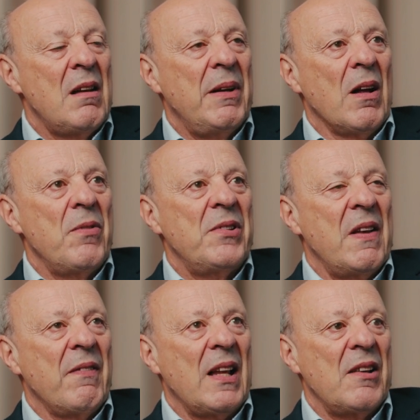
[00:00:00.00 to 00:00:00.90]
I mean,
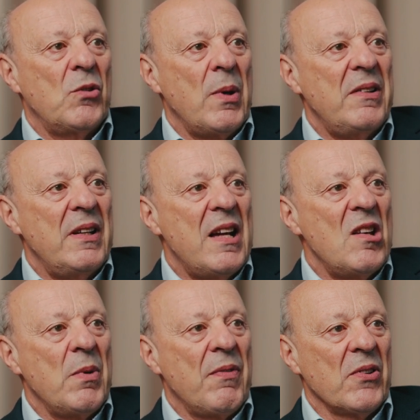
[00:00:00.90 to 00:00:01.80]
obviously in the last 20
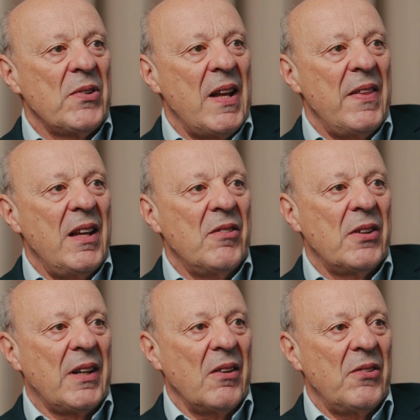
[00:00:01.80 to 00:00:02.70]
years we've also had the
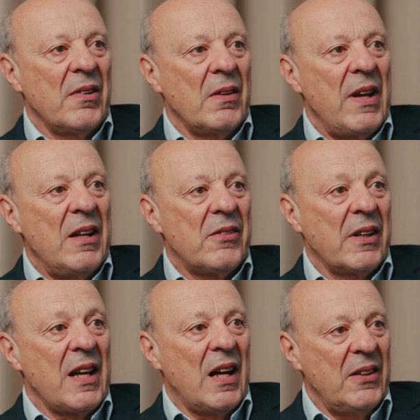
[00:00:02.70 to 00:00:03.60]
introduction of
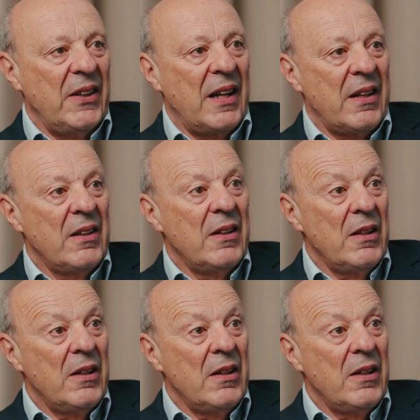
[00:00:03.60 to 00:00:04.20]
intracardiac